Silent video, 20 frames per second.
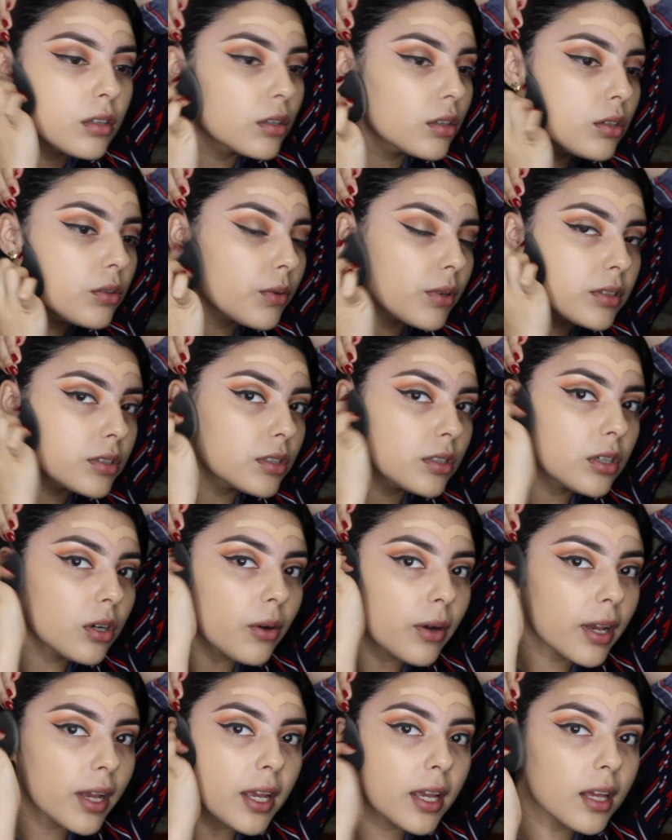you want to
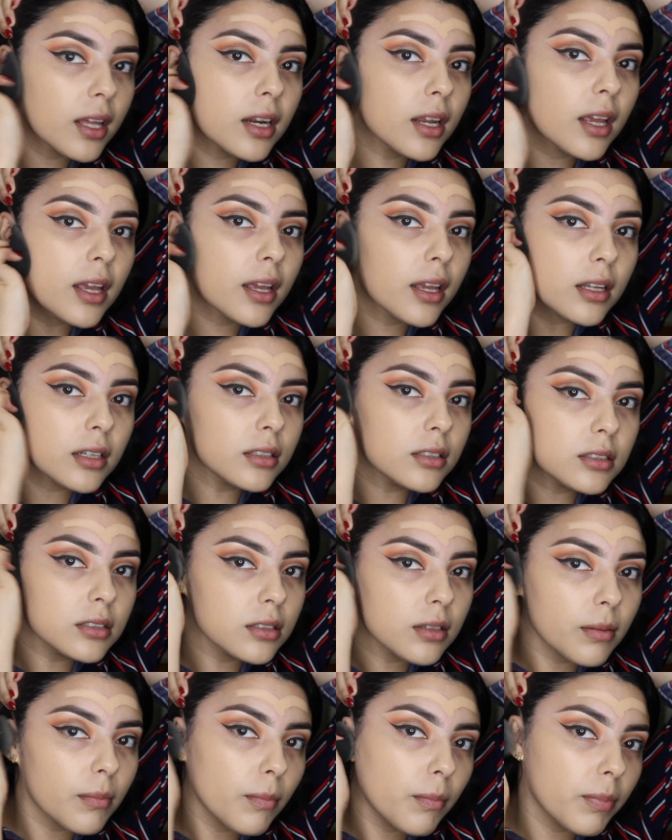go ahead and
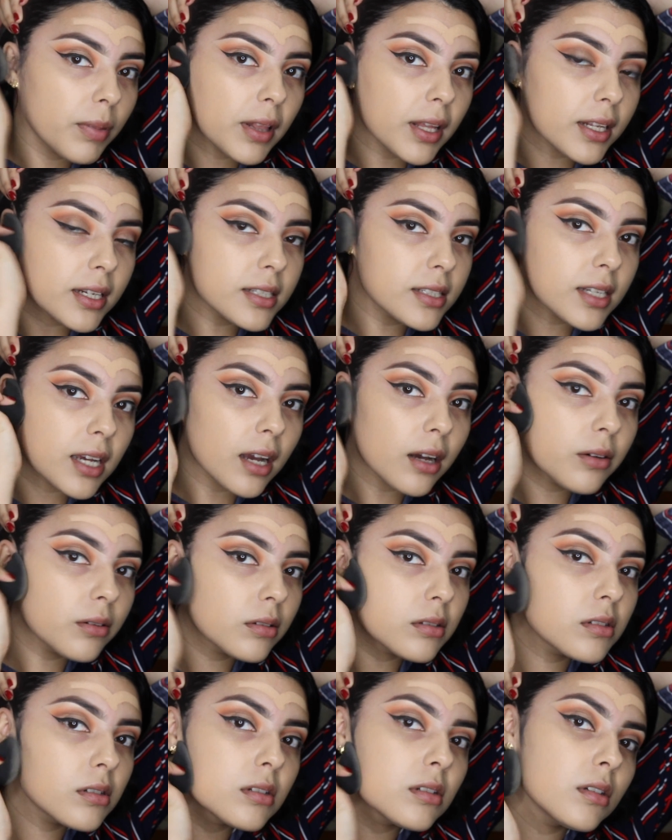blend out
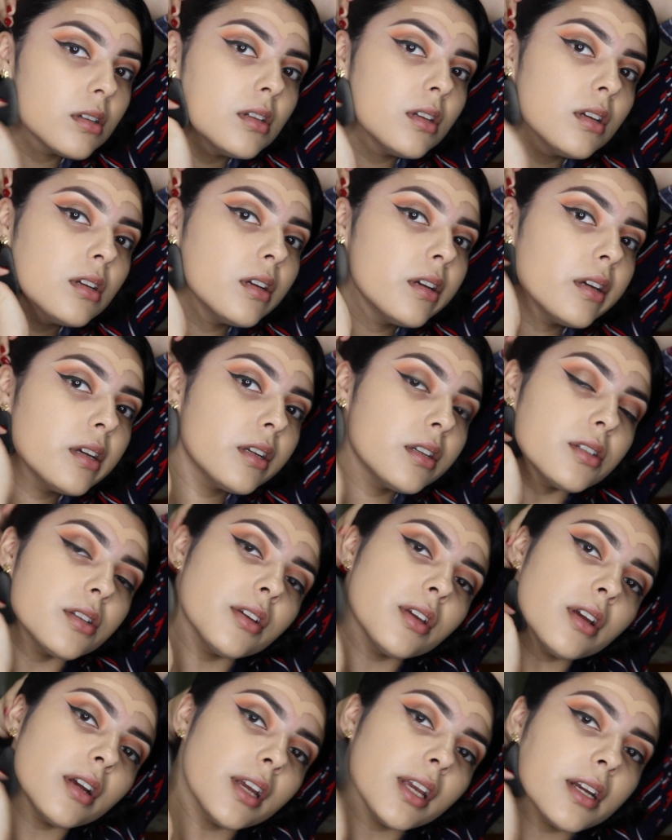
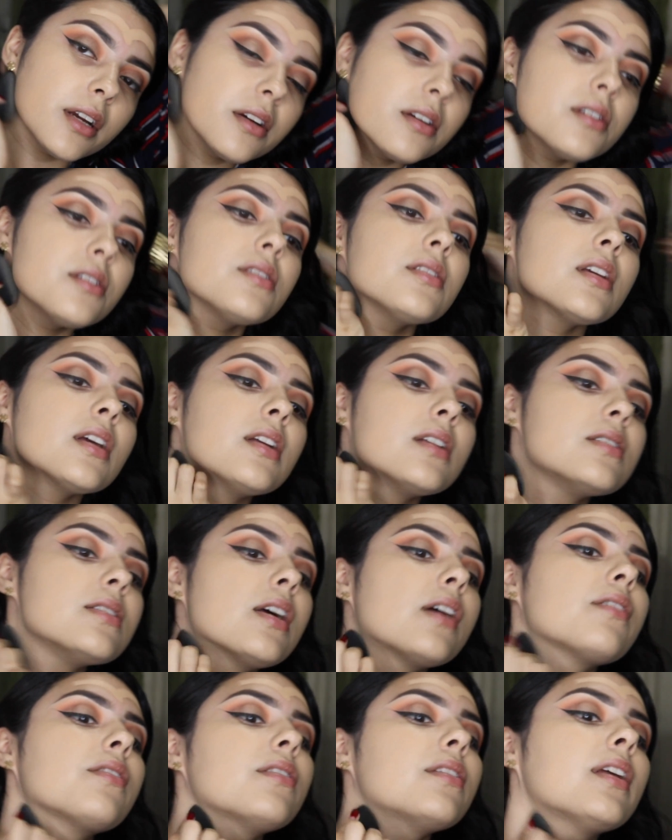into your ears and
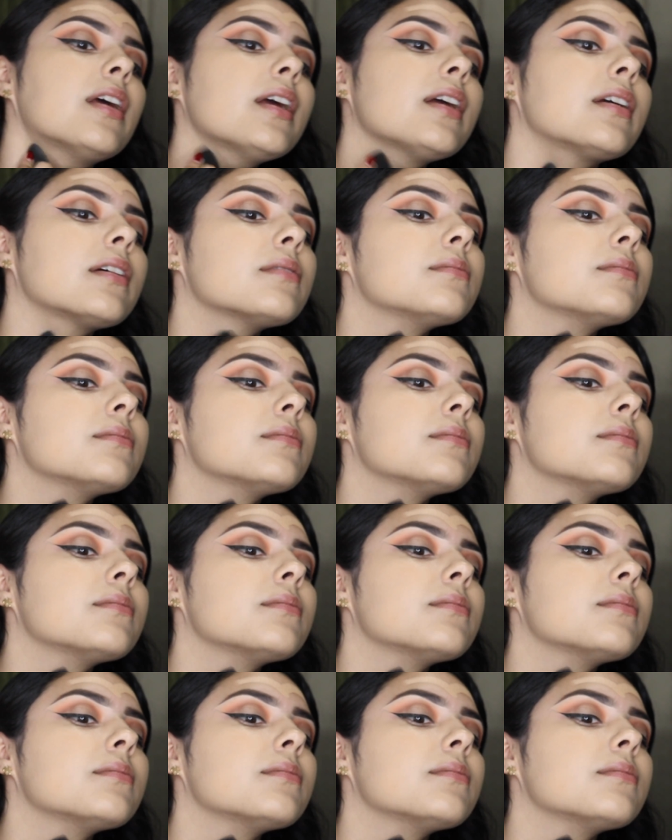down your neck.